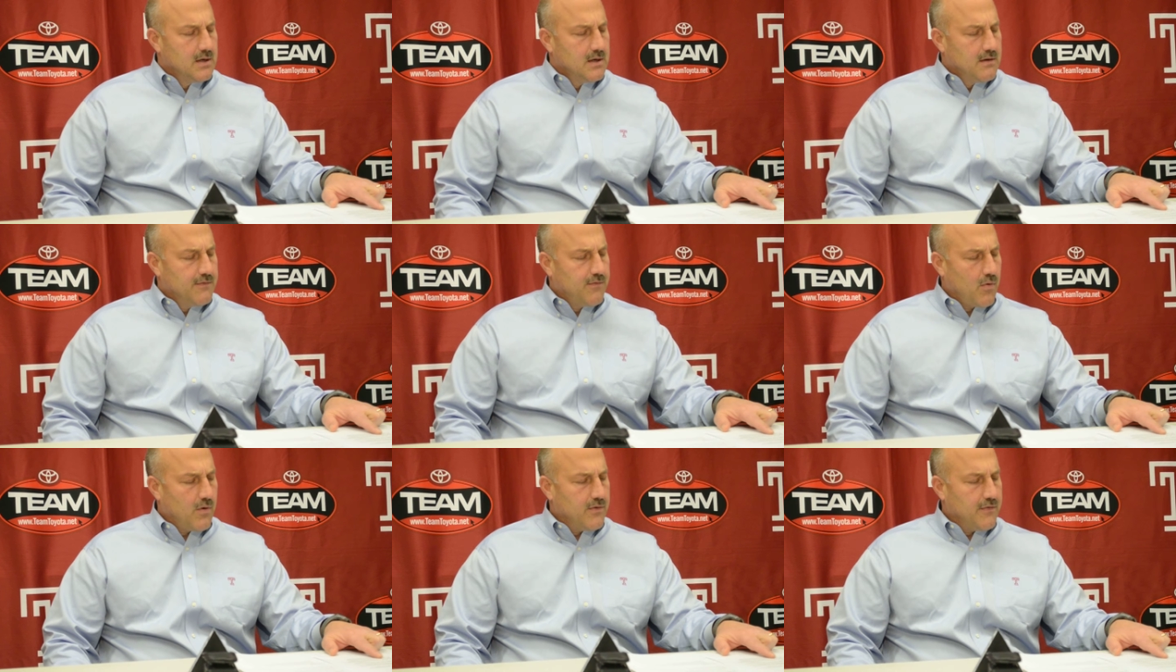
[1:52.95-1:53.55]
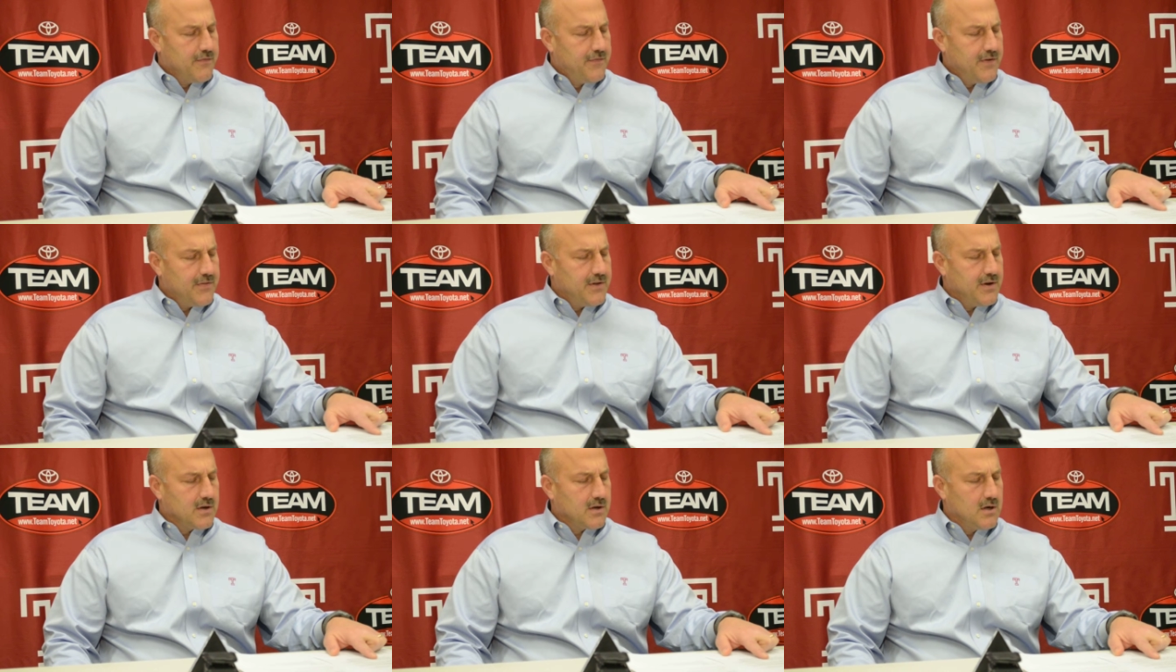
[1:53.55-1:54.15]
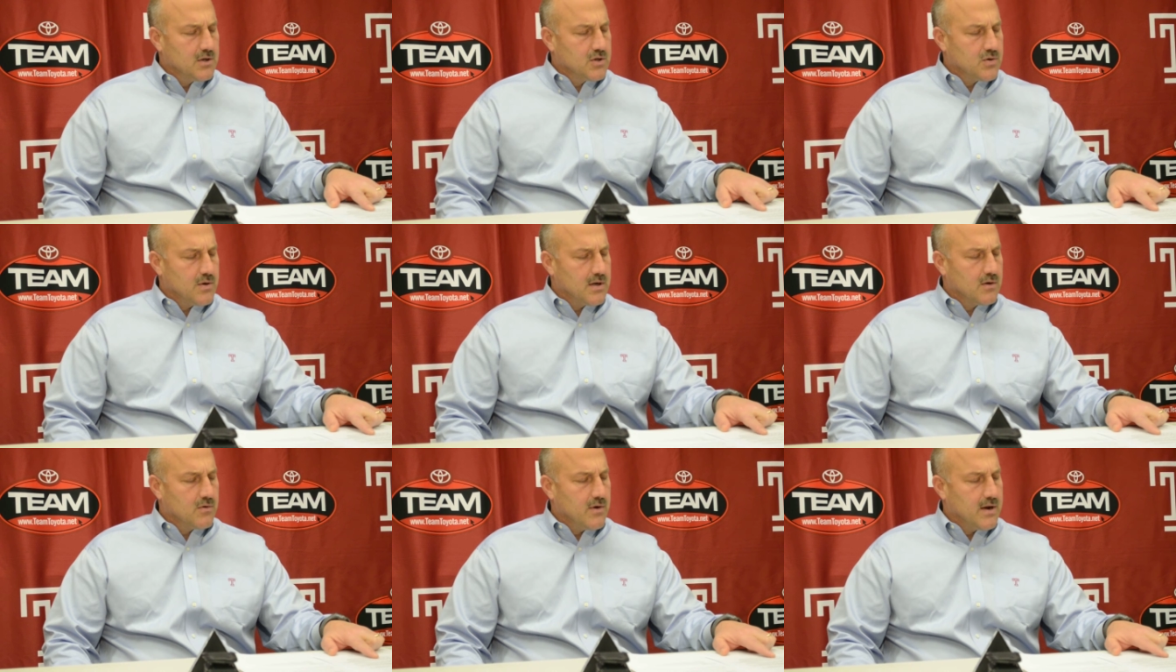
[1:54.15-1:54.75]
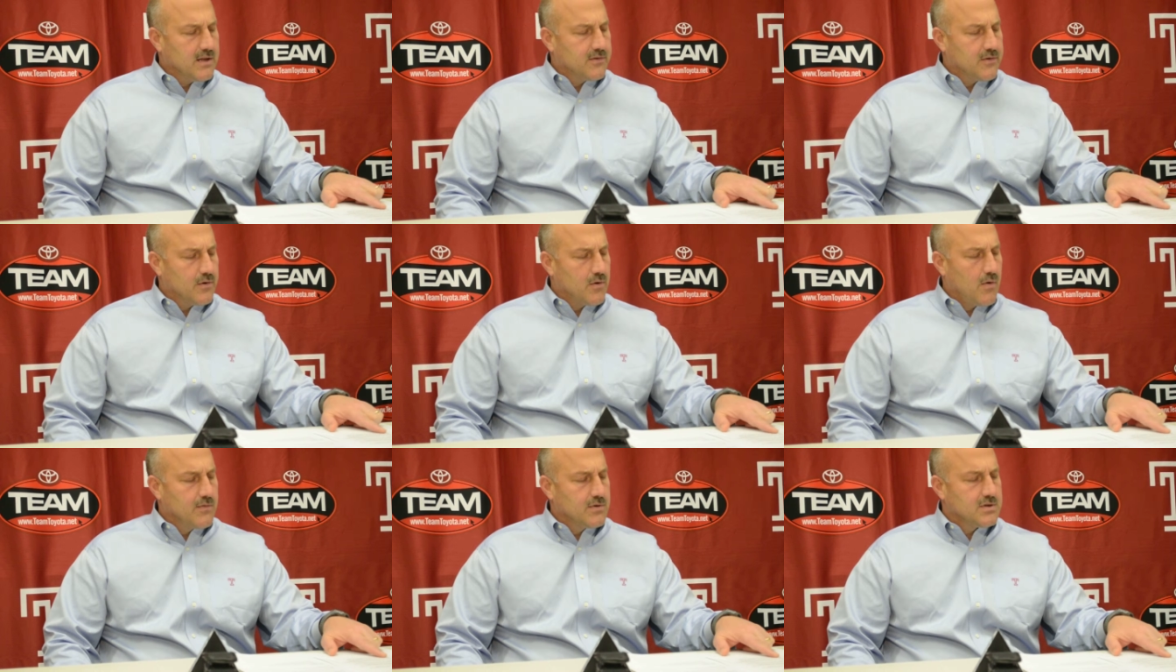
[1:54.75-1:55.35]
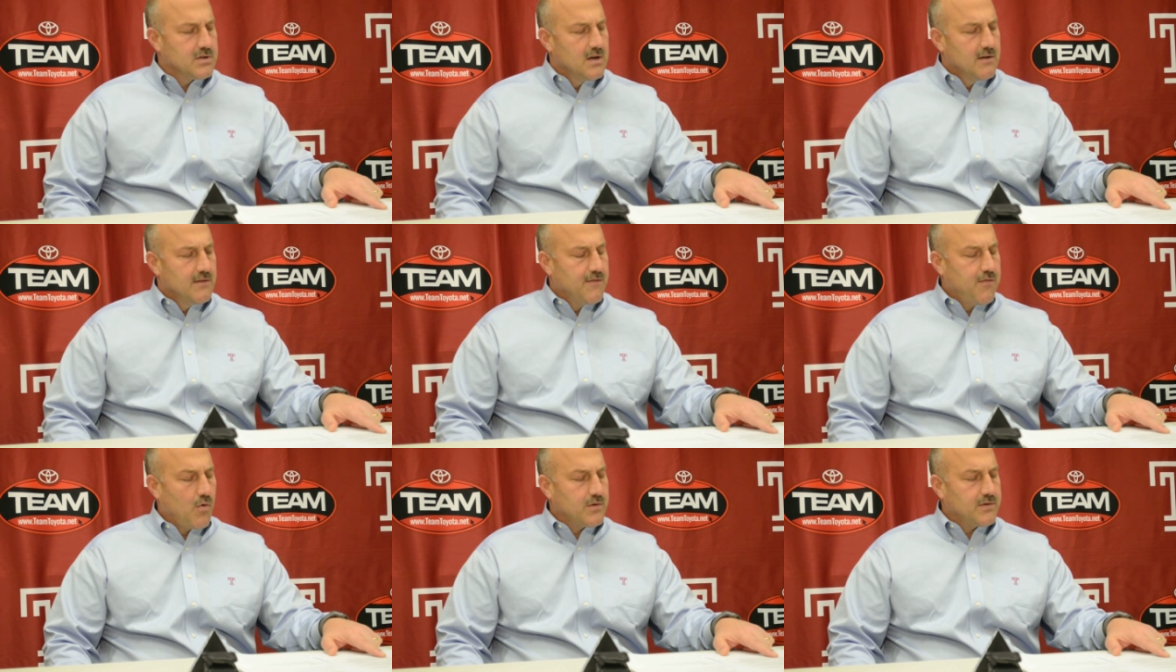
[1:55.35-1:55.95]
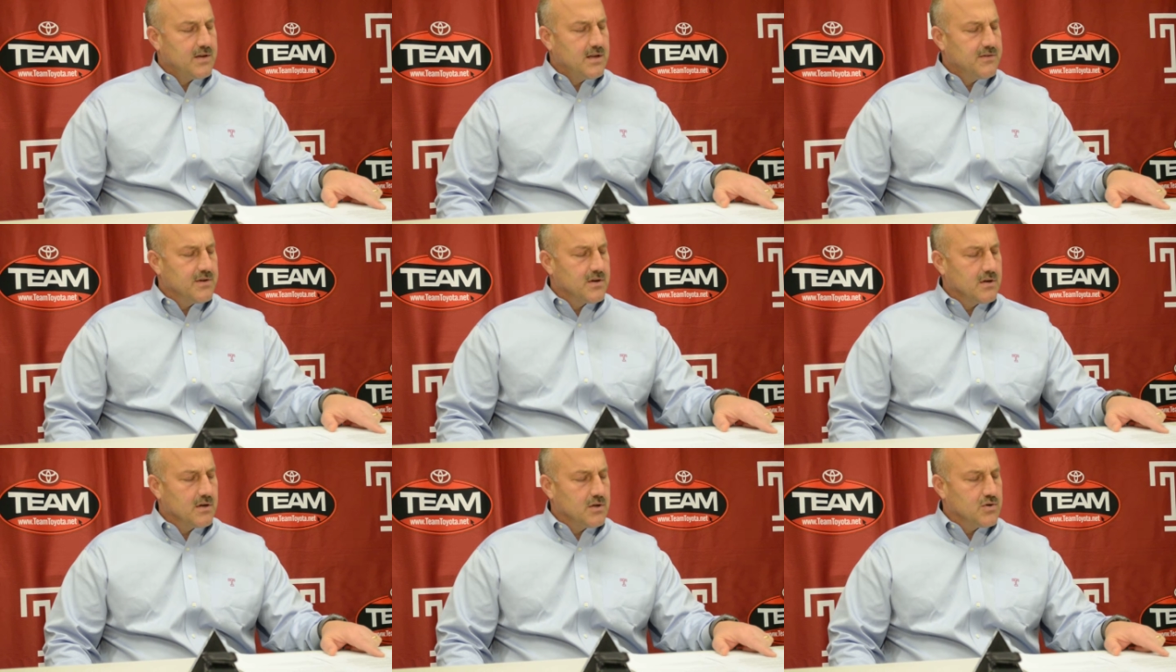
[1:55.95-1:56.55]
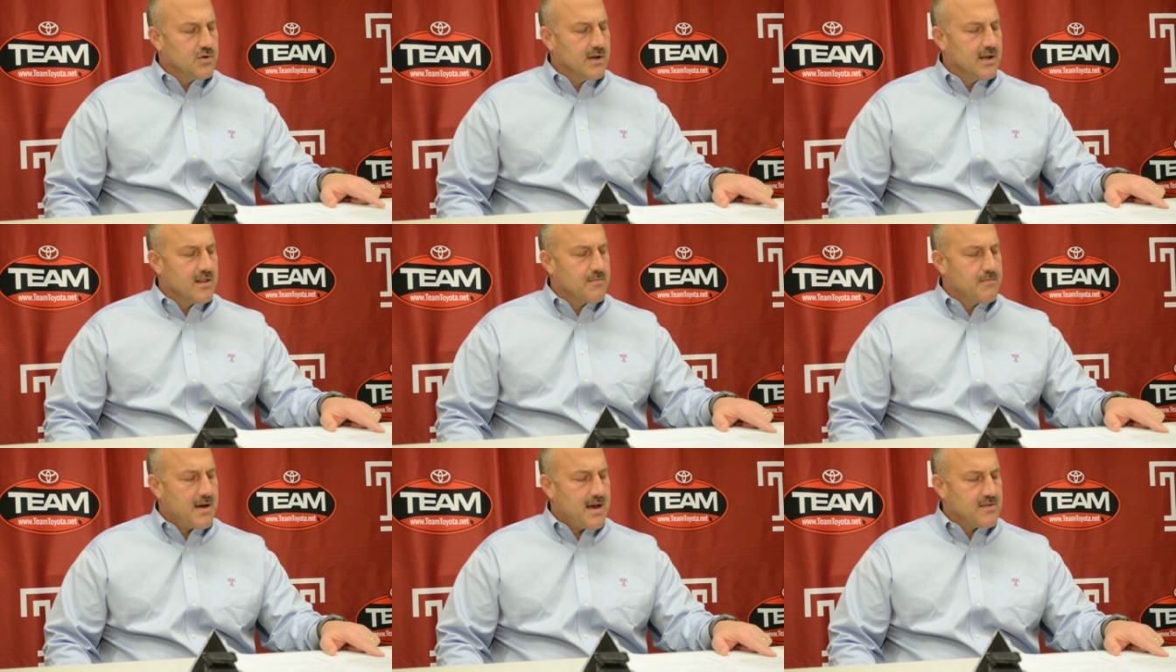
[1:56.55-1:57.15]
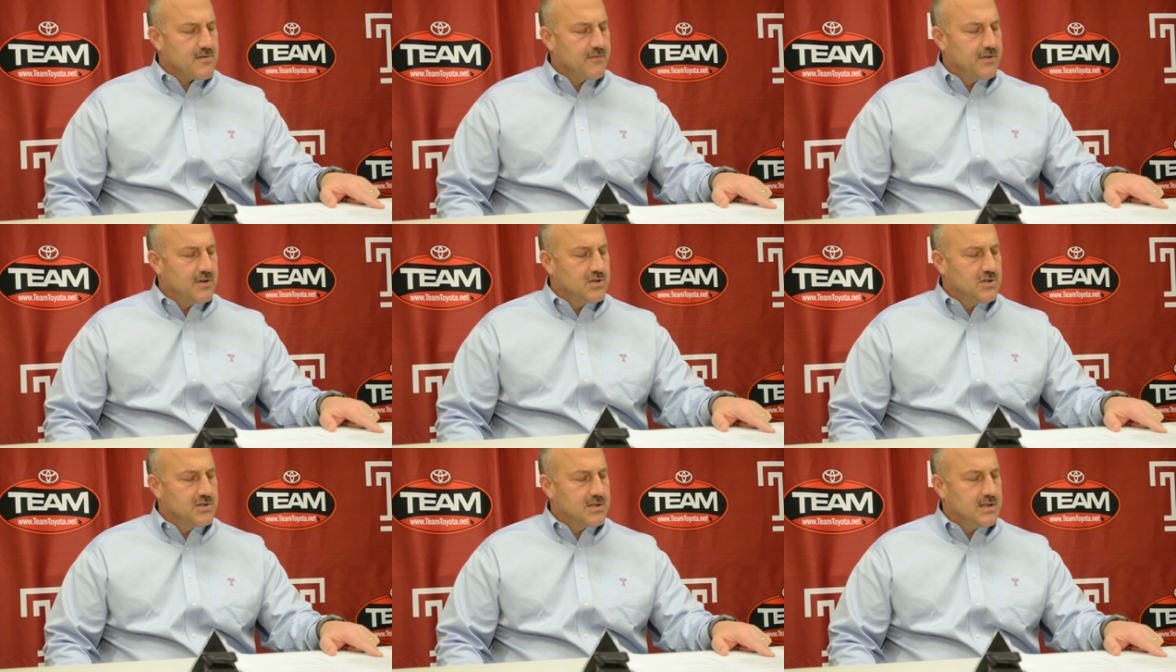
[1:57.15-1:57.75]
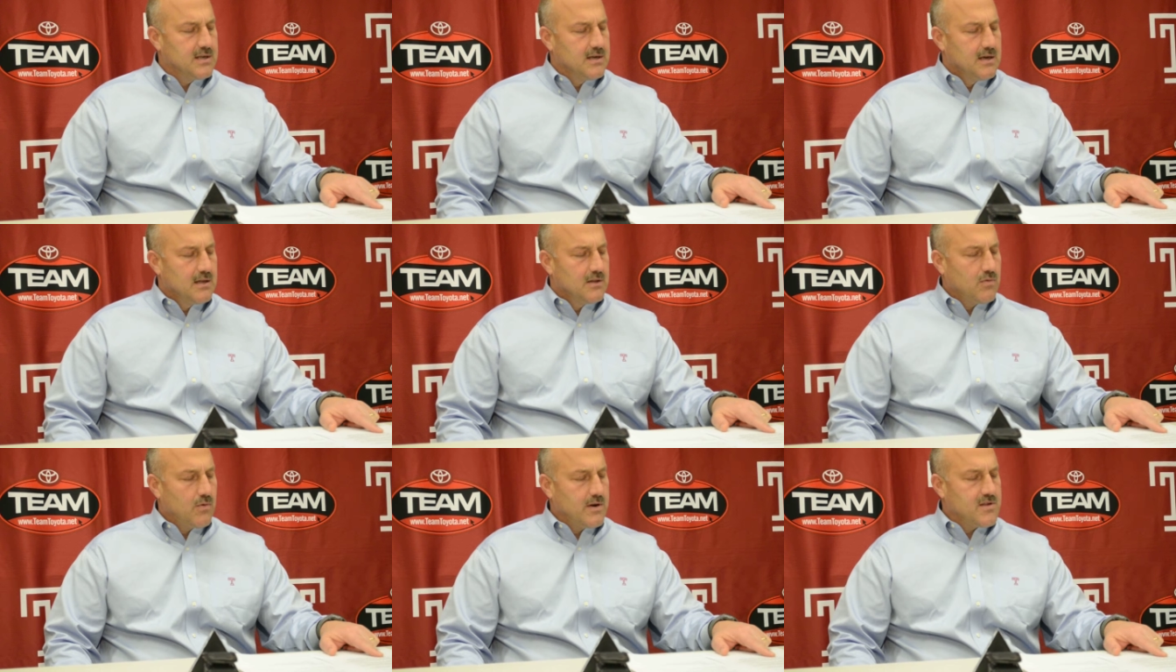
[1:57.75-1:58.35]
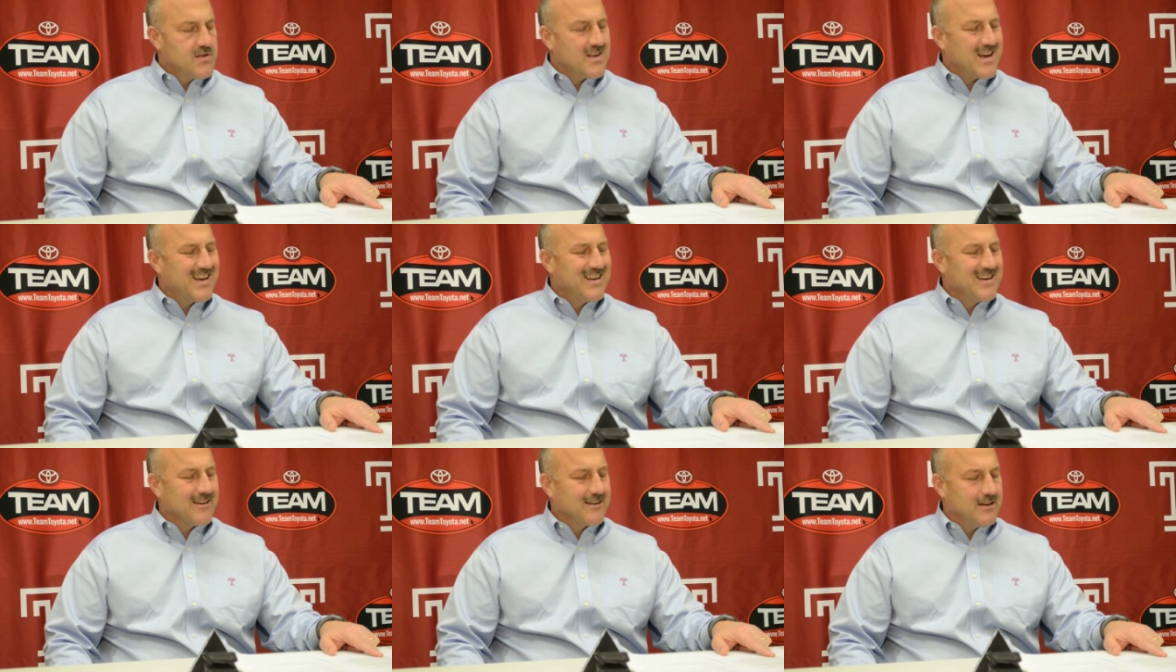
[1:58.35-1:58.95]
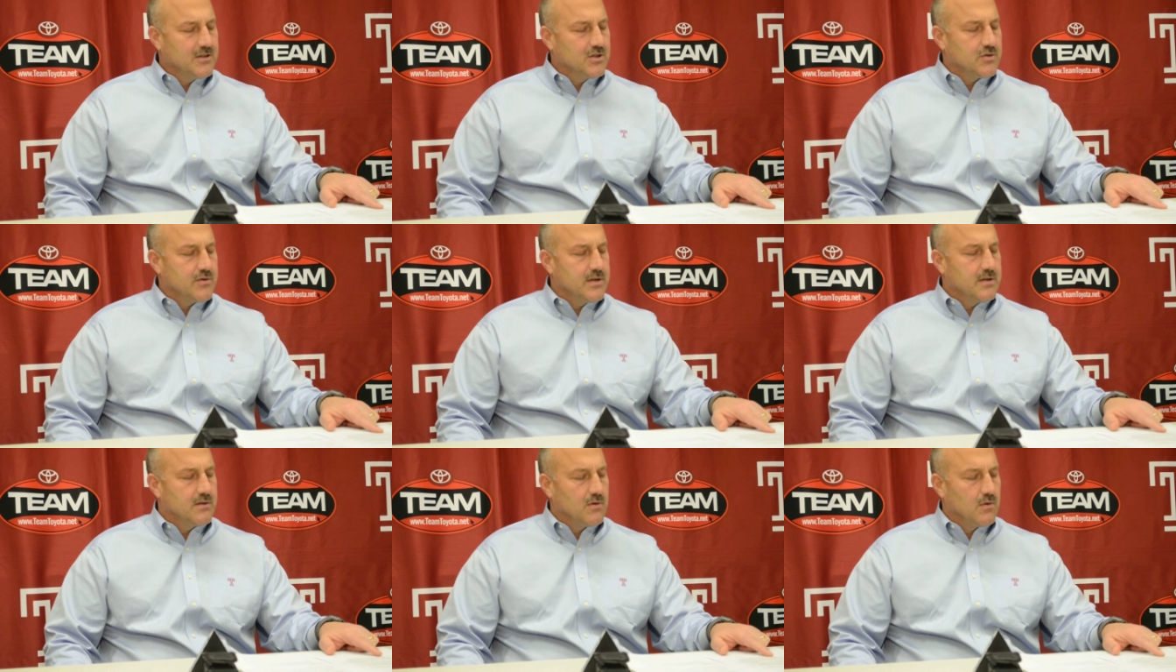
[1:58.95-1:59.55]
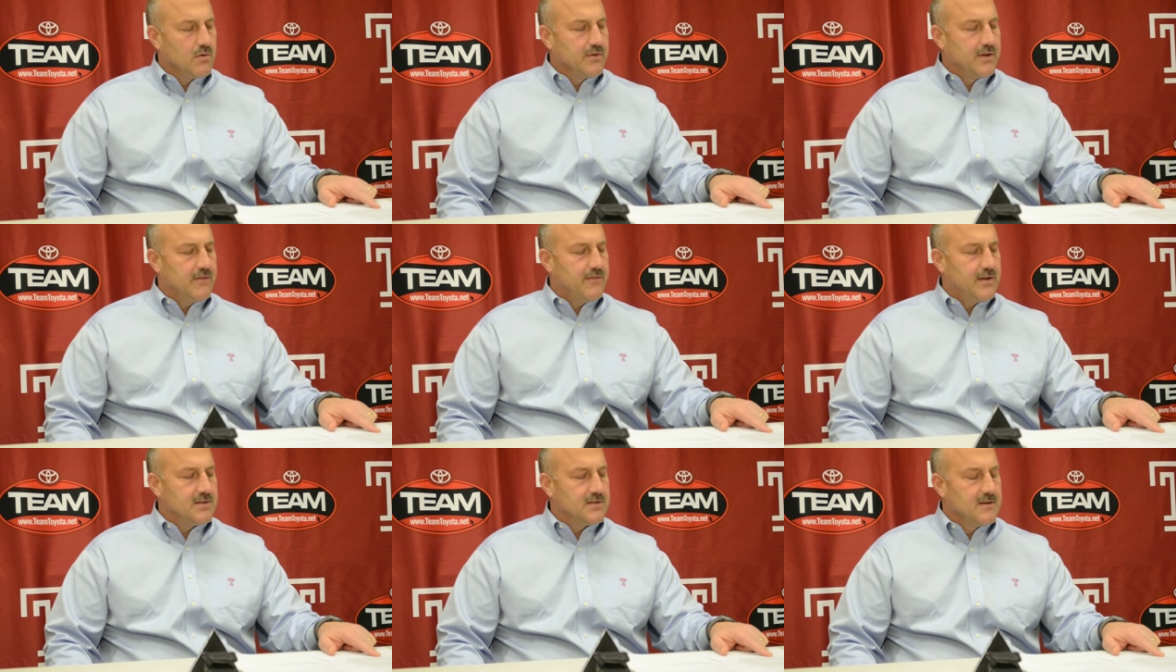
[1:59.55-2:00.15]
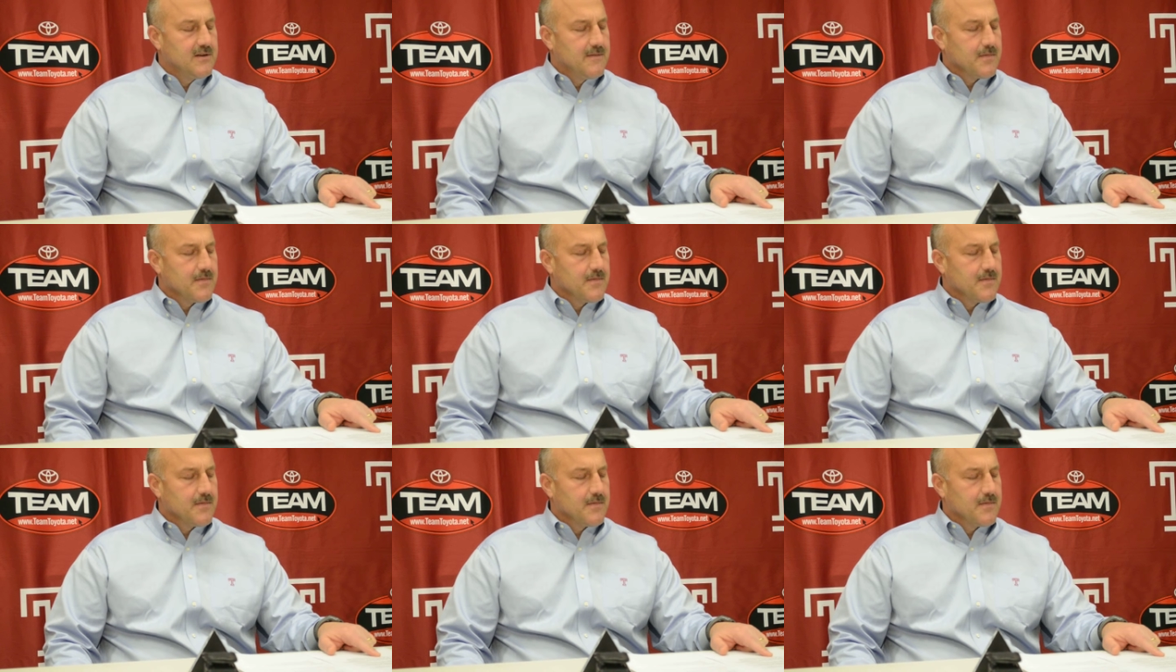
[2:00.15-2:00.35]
they're 5th in the country in creating turnovers, 14th in the country against pass efficiency, 22nd in the country total defense,